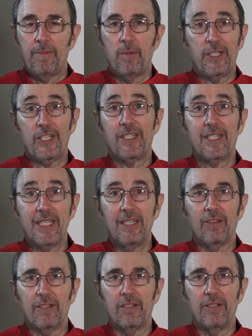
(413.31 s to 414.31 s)
which is
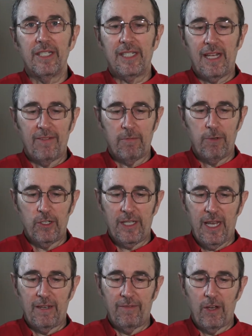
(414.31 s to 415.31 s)
still
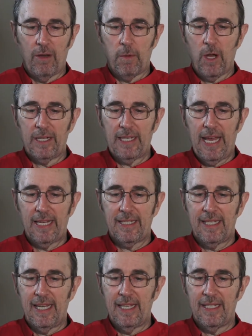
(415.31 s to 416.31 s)
37% of all
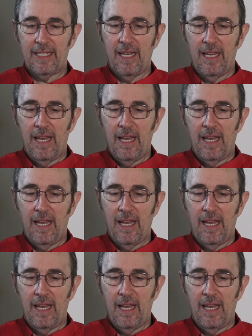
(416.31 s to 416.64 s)
broadcast days,